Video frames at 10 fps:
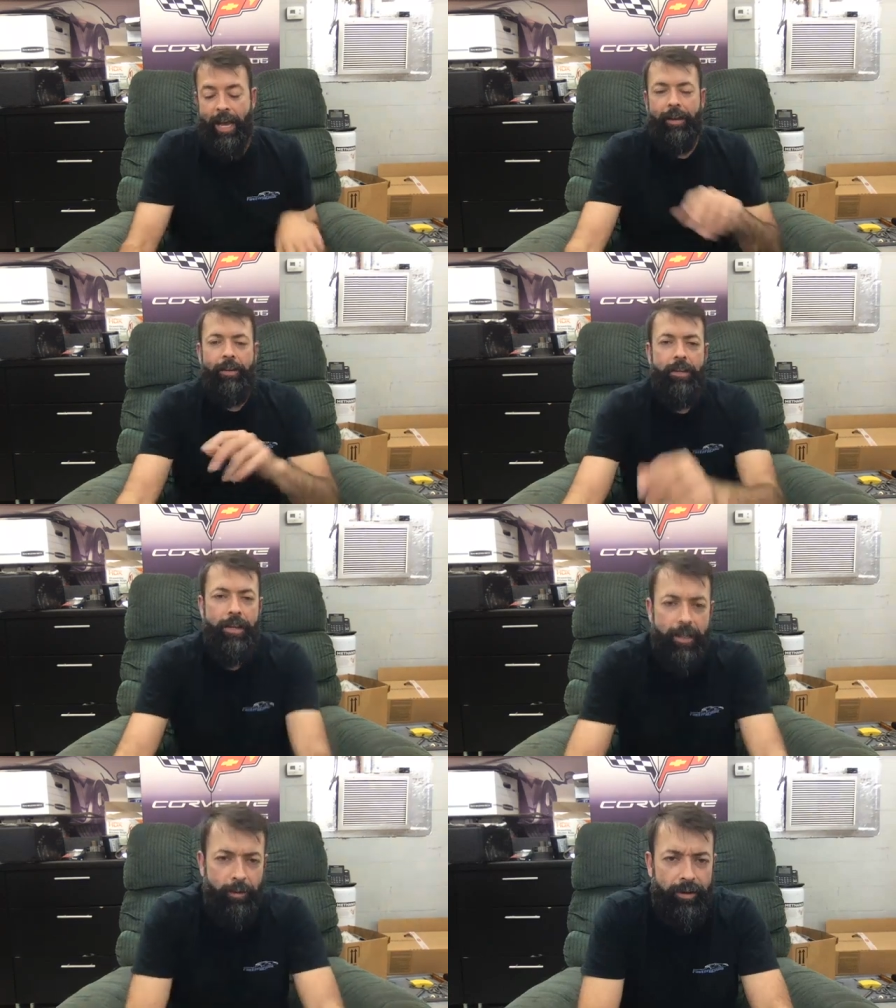You
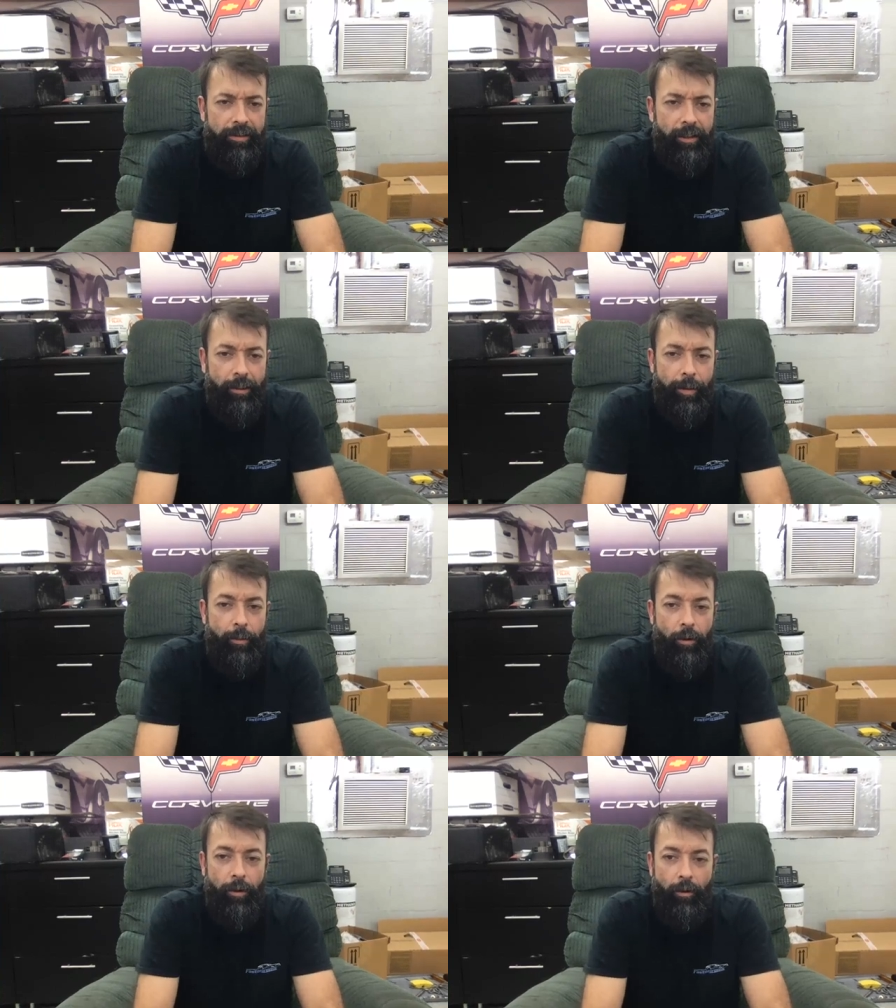guys want to see a little bit
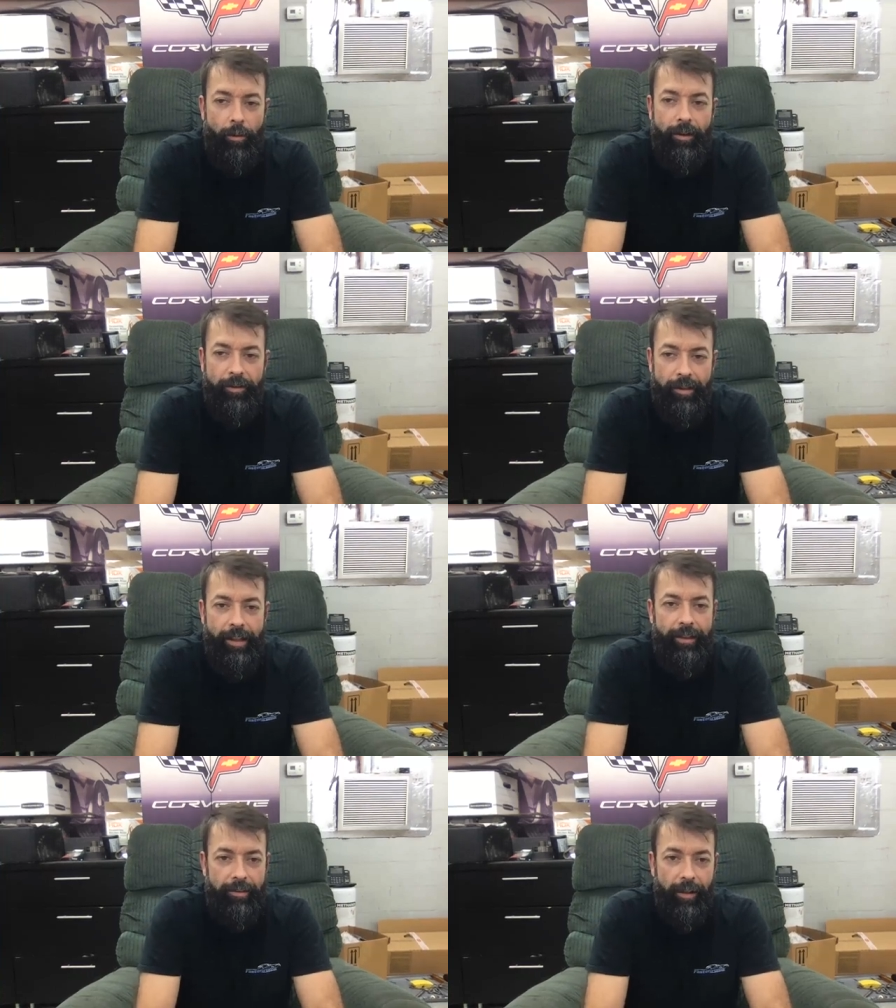more of Norman, see
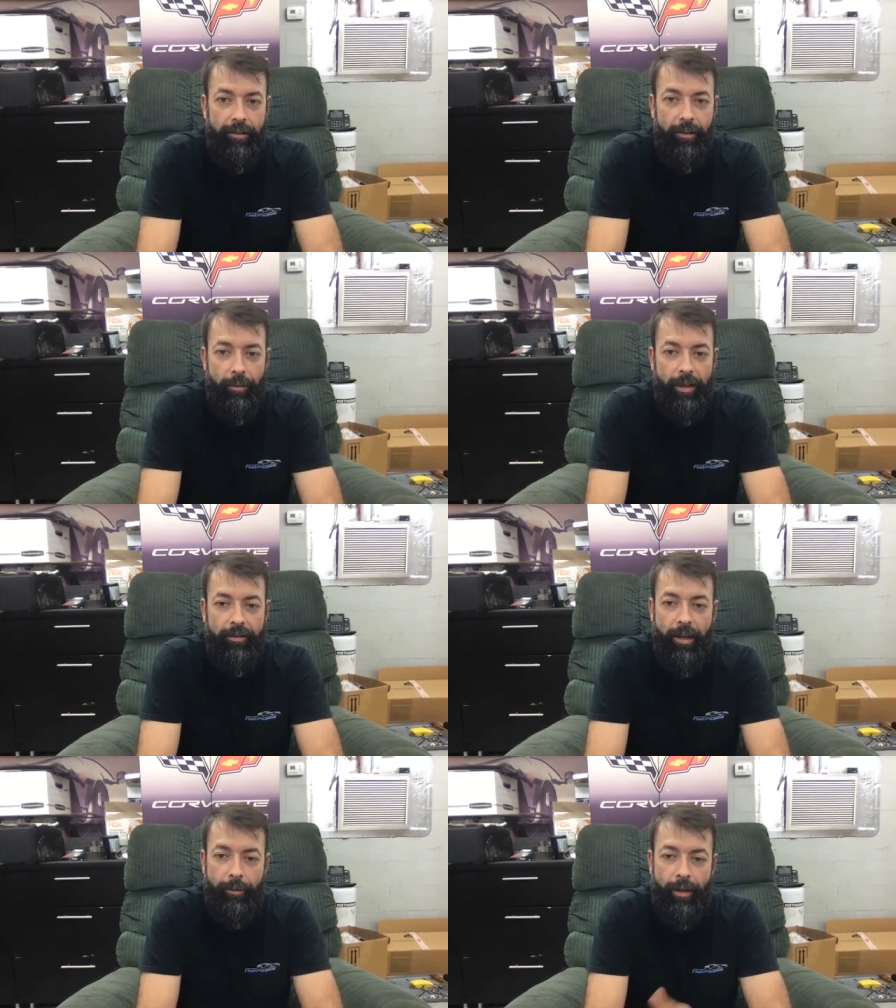that sexy
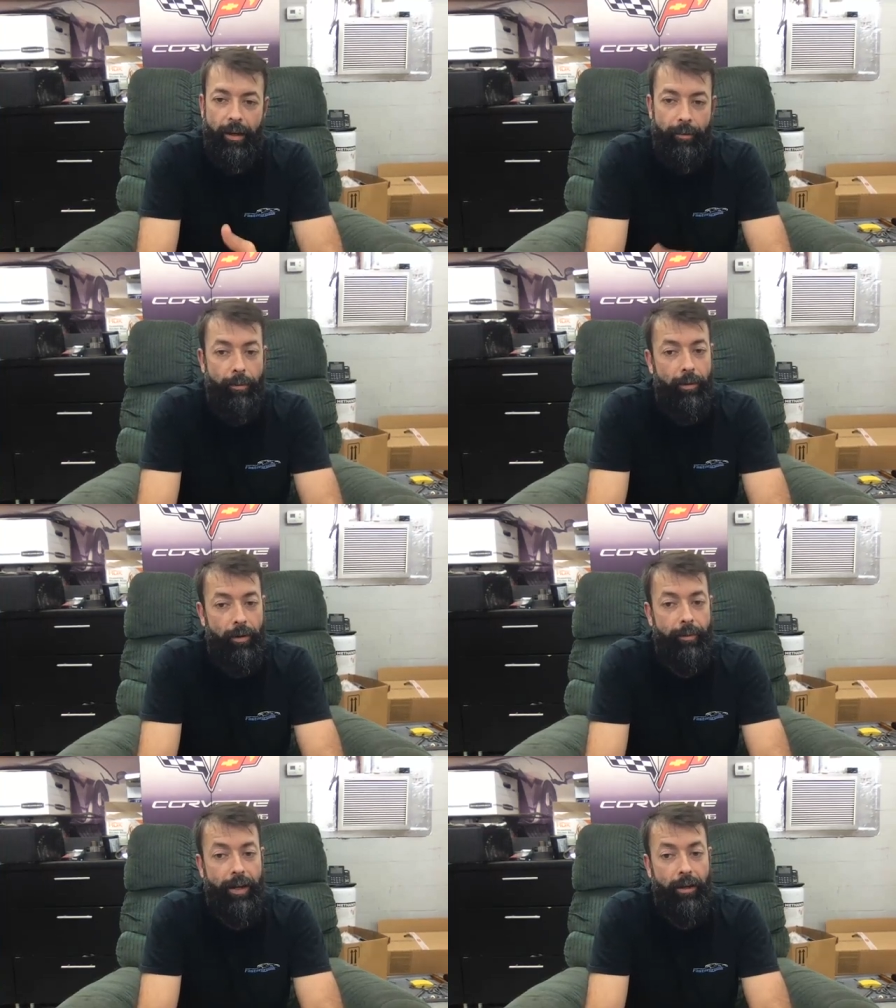beast? I'm gonna pull
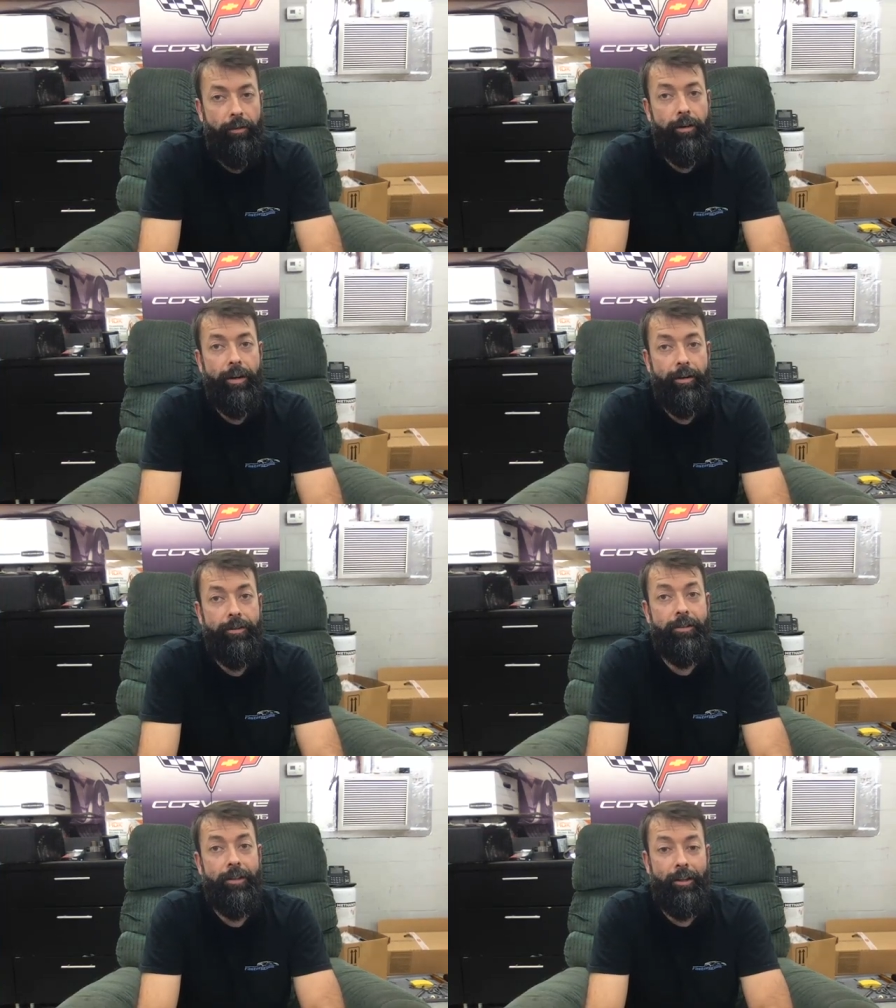him back over here in
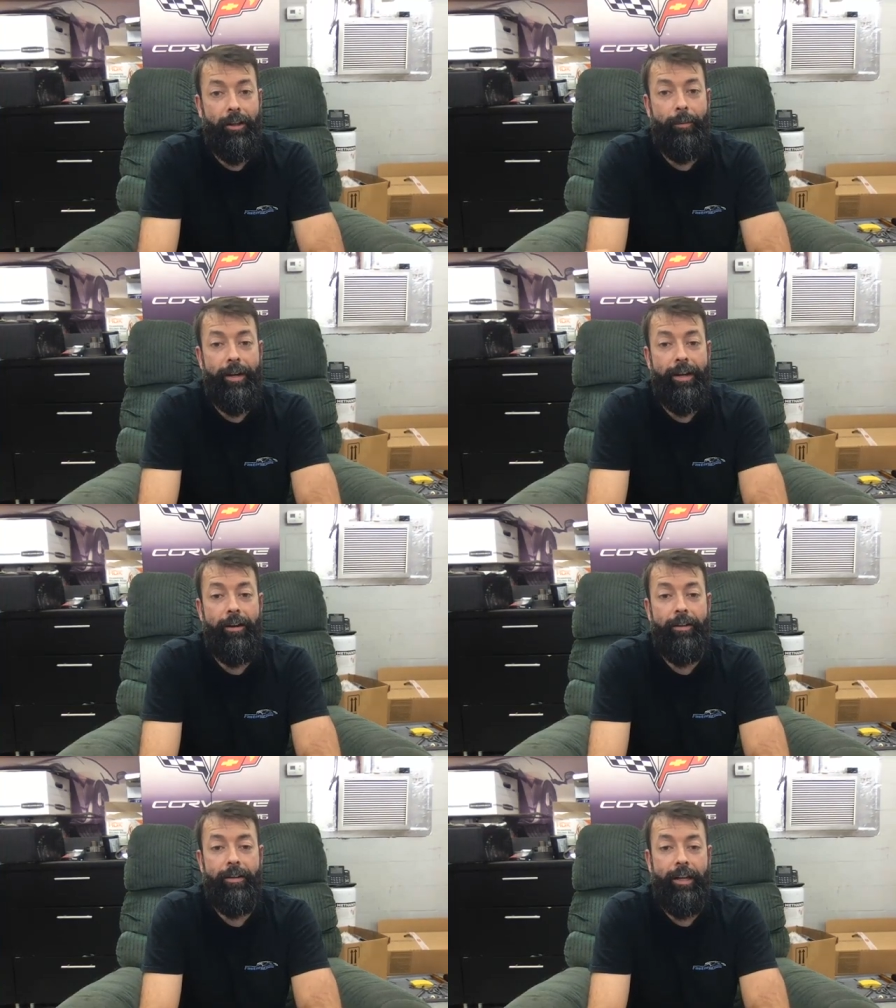just a little bit
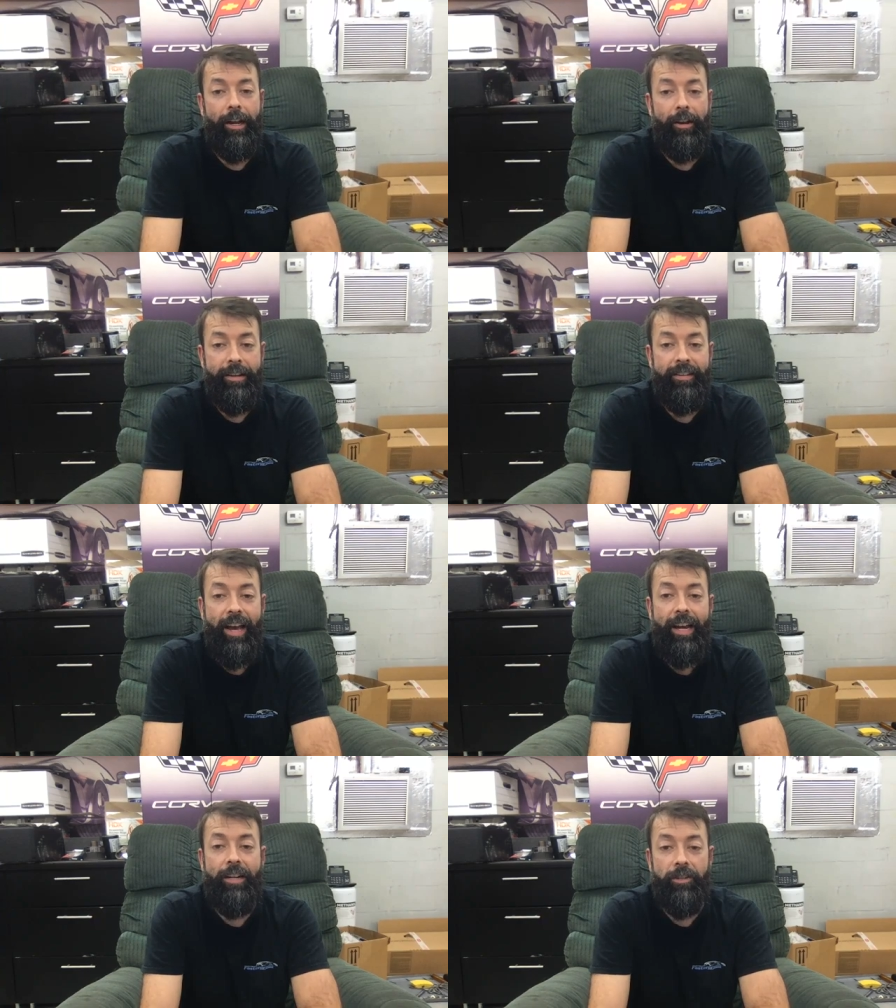here. He's
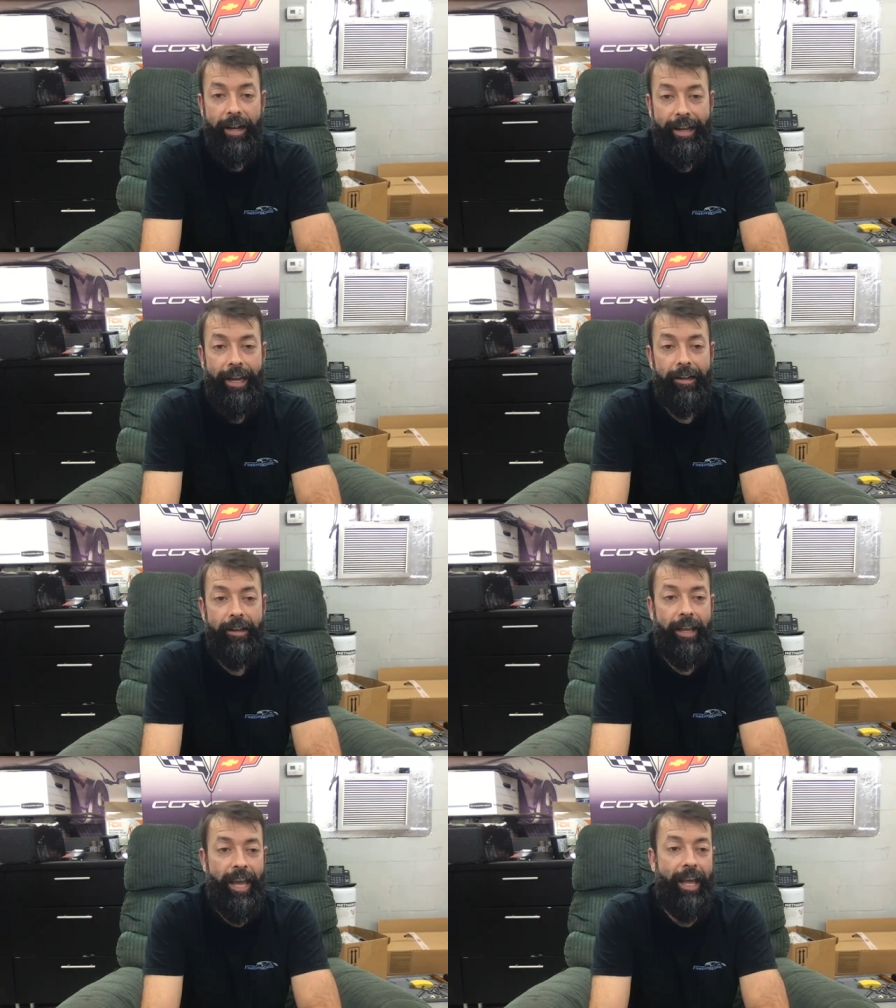got a
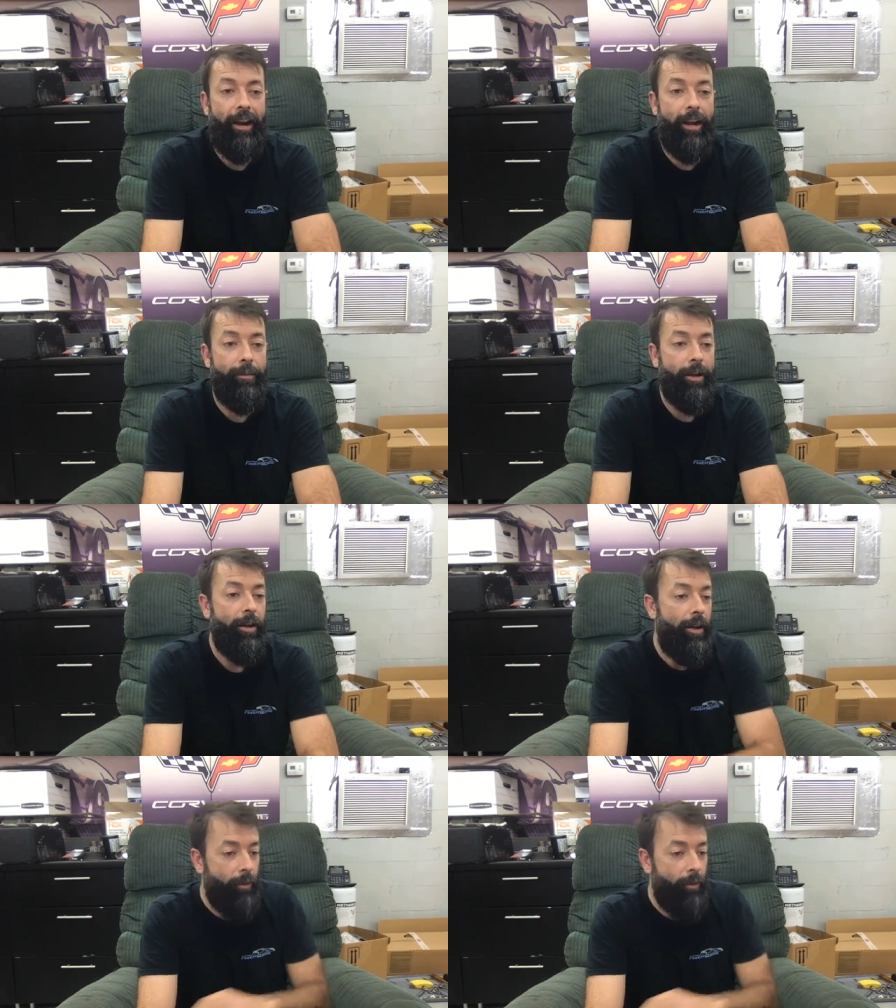gigantic head on him here.